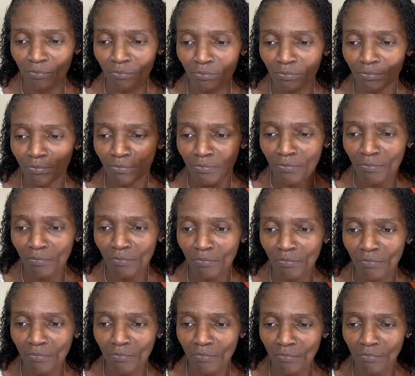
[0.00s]

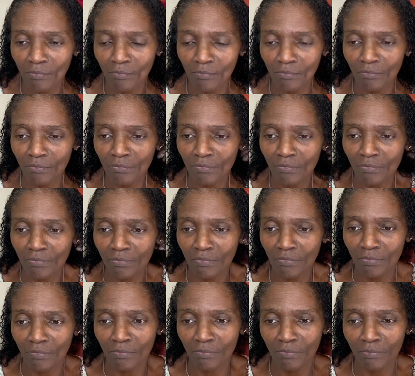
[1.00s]

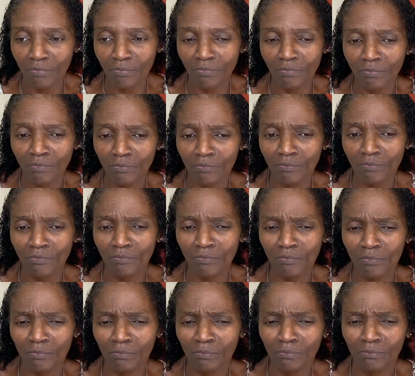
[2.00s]

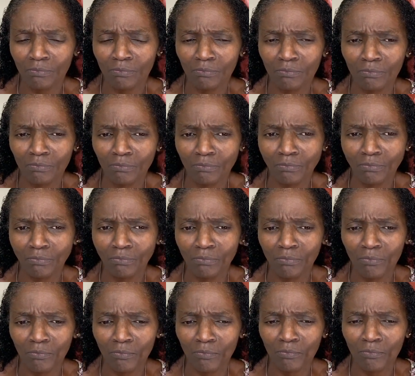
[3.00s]

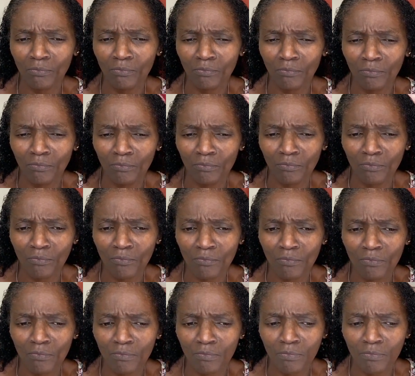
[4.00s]
No words are spoken by the person on screen.